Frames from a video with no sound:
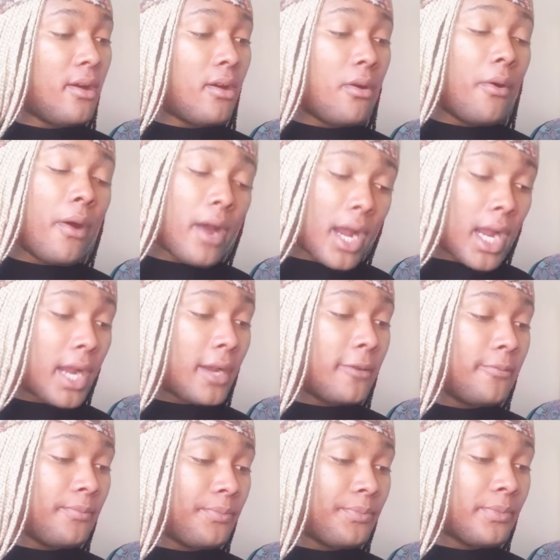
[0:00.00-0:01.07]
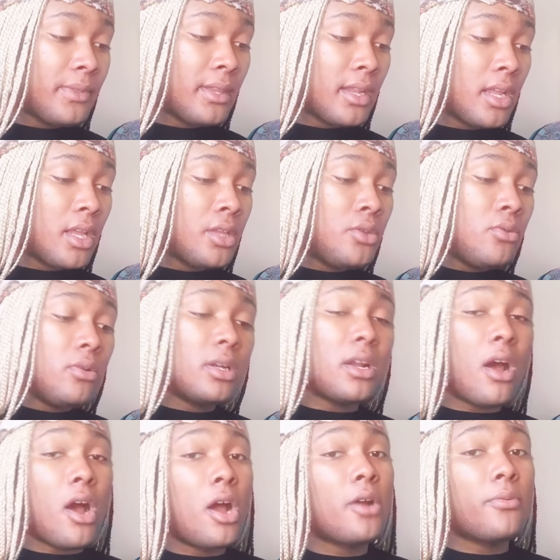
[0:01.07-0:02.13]
Or you could
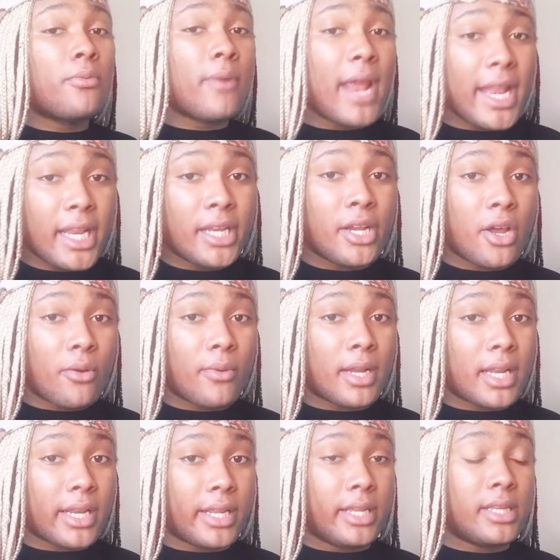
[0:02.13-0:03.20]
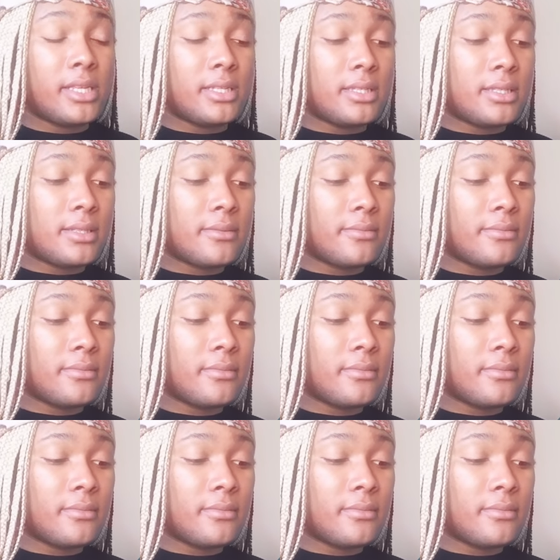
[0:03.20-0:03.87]
already know what it is.